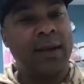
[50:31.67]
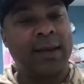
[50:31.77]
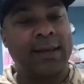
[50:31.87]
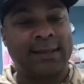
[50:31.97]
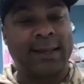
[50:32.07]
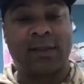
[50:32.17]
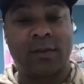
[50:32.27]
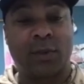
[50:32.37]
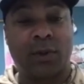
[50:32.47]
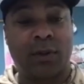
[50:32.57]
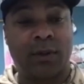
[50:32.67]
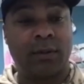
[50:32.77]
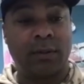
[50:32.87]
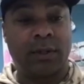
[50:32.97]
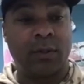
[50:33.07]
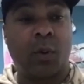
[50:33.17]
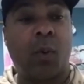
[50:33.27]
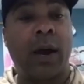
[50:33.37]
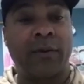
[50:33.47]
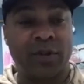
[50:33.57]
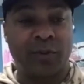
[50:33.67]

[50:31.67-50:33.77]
accessible to a wide range